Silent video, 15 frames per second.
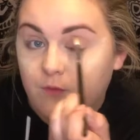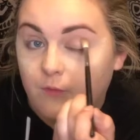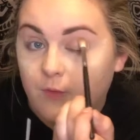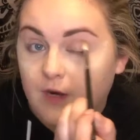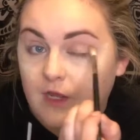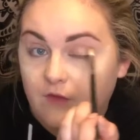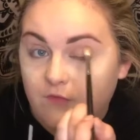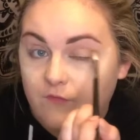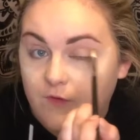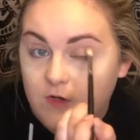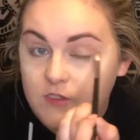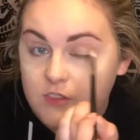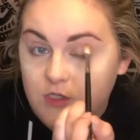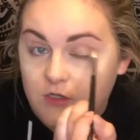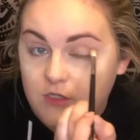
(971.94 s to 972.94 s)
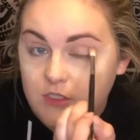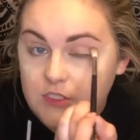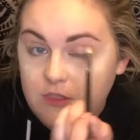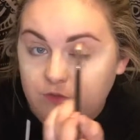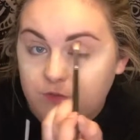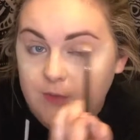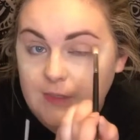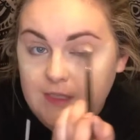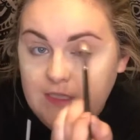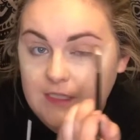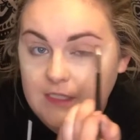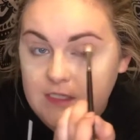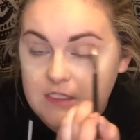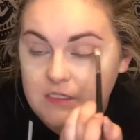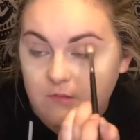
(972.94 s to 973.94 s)
When I first started to really
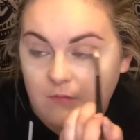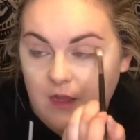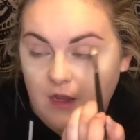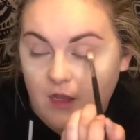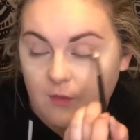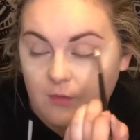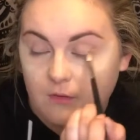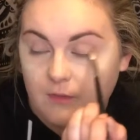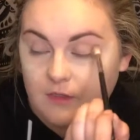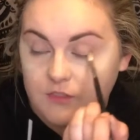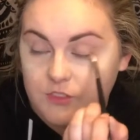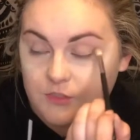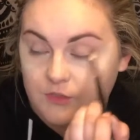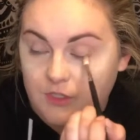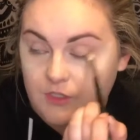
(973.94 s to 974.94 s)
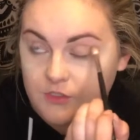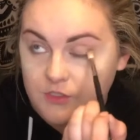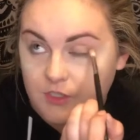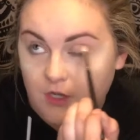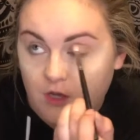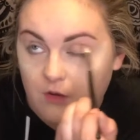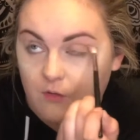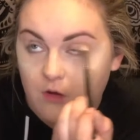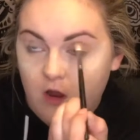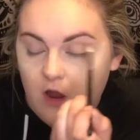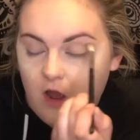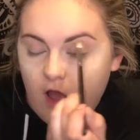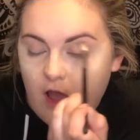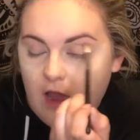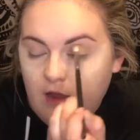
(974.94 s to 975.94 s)
get into makeup about 2 years ago,
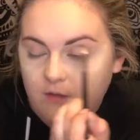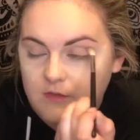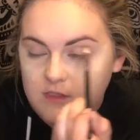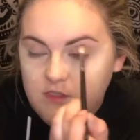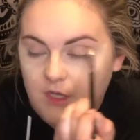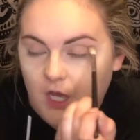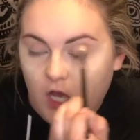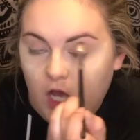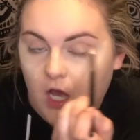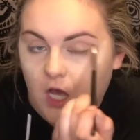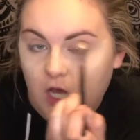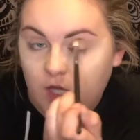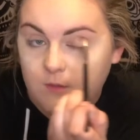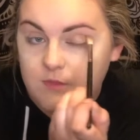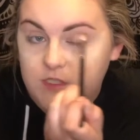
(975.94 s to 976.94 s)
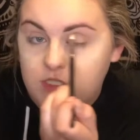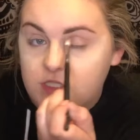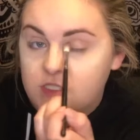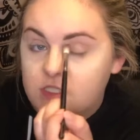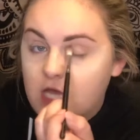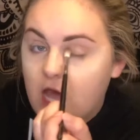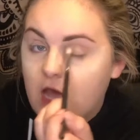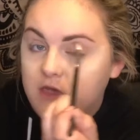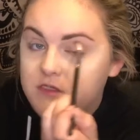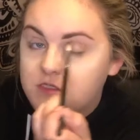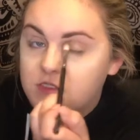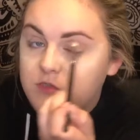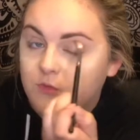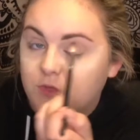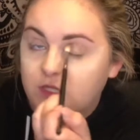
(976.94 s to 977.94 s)
I was
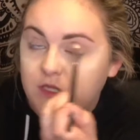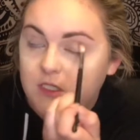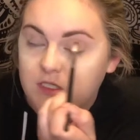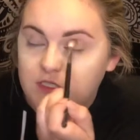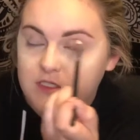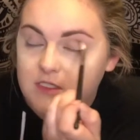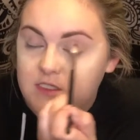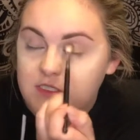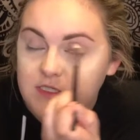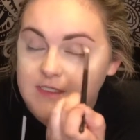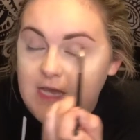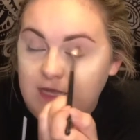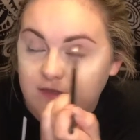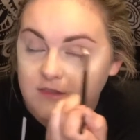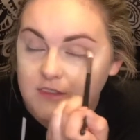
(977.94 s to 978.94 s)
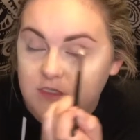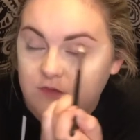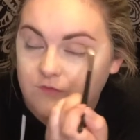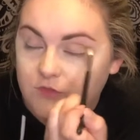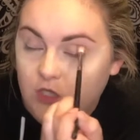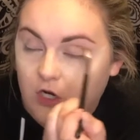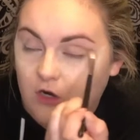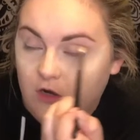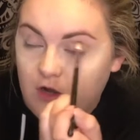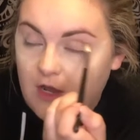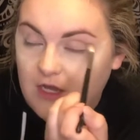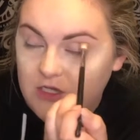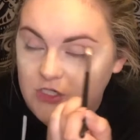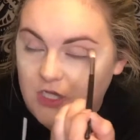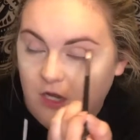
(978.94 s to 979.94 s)
obsessed with the sense of Tarte
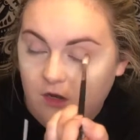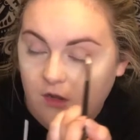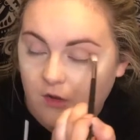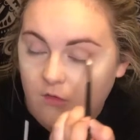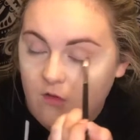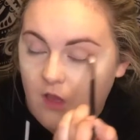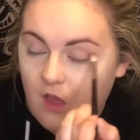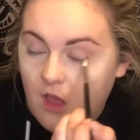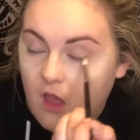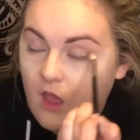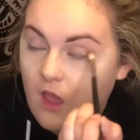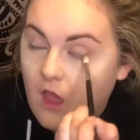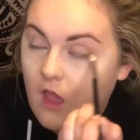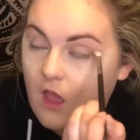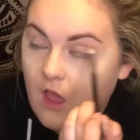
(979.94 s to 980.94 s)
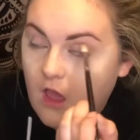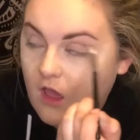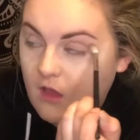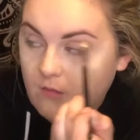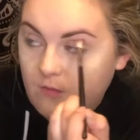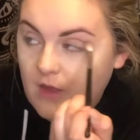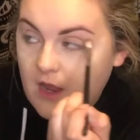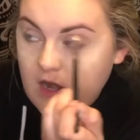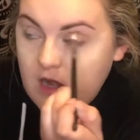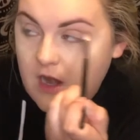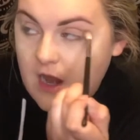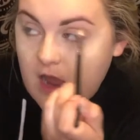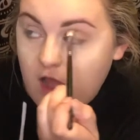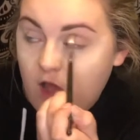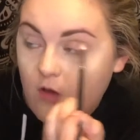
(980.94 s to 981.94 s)
eyeshadow. And
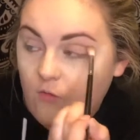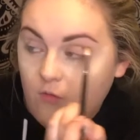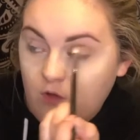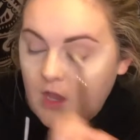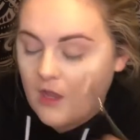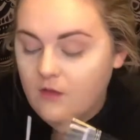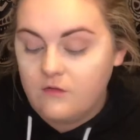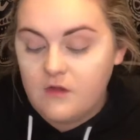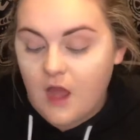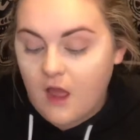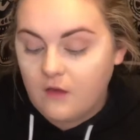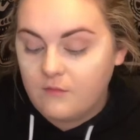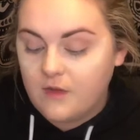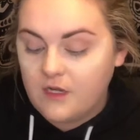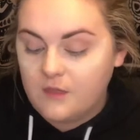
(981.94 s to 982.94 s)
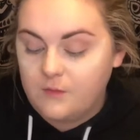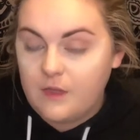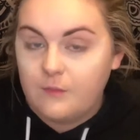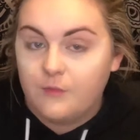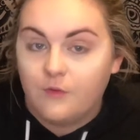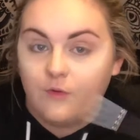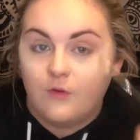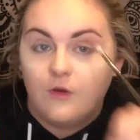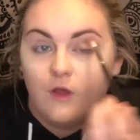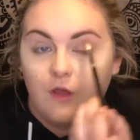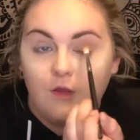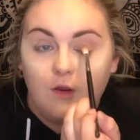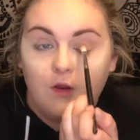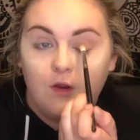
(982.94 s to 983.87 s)
now, not many people